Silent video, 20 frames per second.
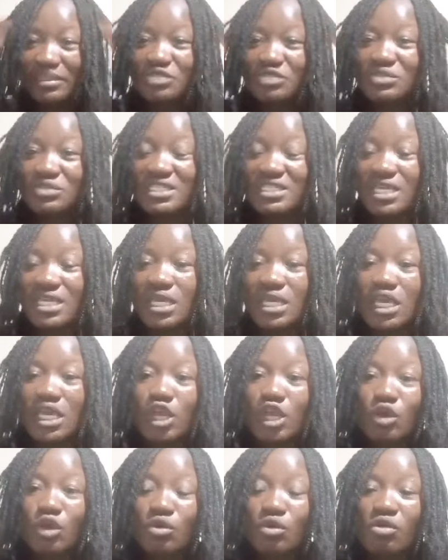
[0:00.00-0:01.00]
As we're taking
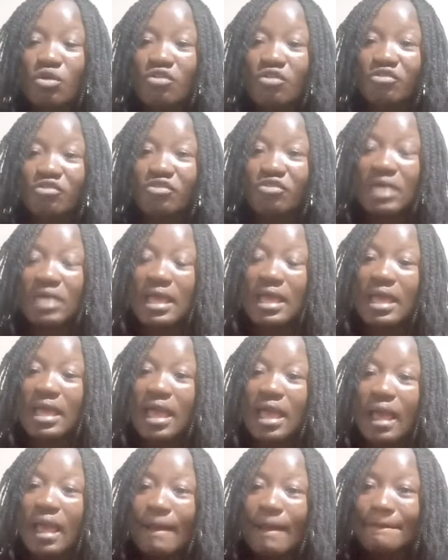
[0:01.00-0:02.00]
care of
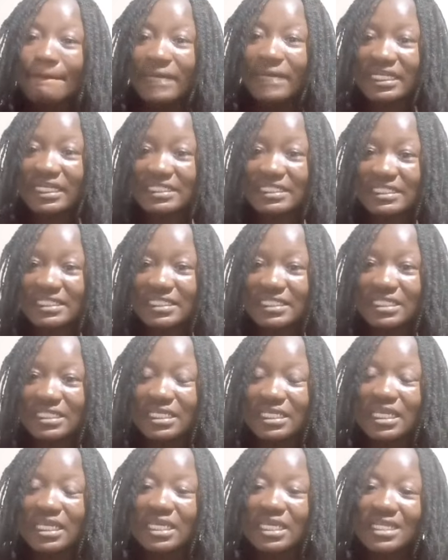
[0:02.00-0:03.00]
our body,
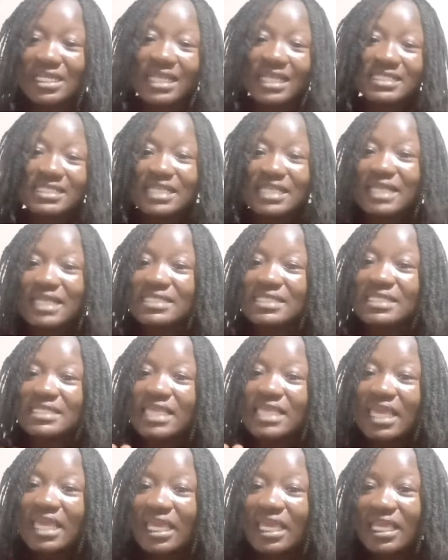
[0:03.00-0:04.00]
that is our
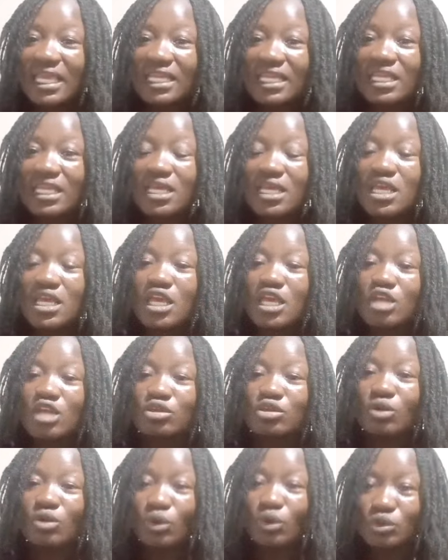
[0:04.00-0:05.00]
skin,
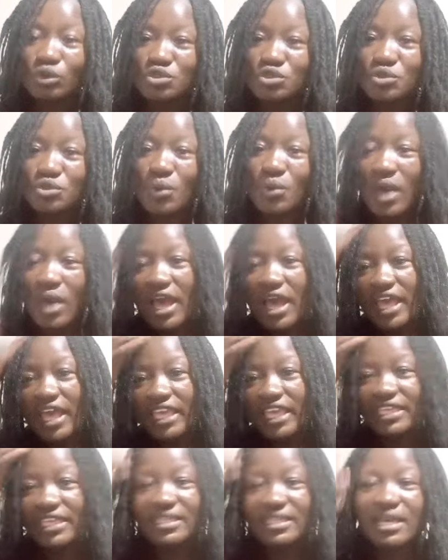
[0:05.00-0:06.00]
and also
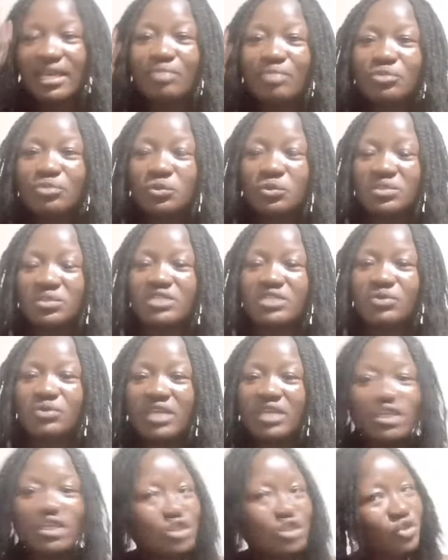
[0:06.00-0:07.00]
our inner beauty,
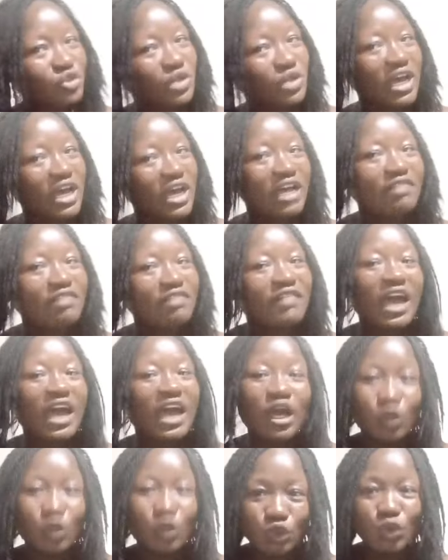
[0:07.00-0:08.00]
we should have
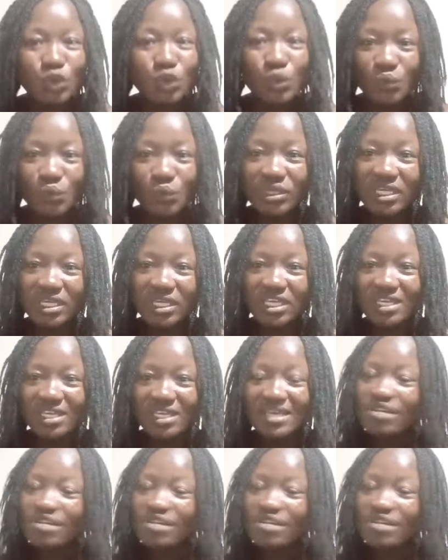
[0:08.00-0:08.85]
our glory